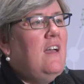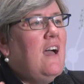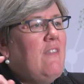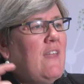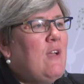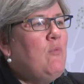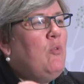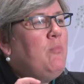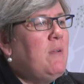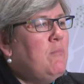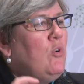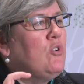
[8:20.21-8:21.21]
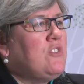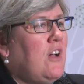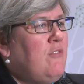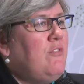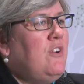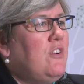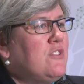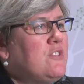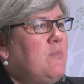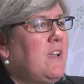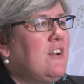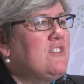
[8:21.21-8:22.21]
and they will be more
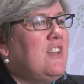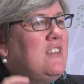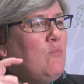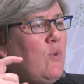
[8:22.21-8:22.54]
diverse because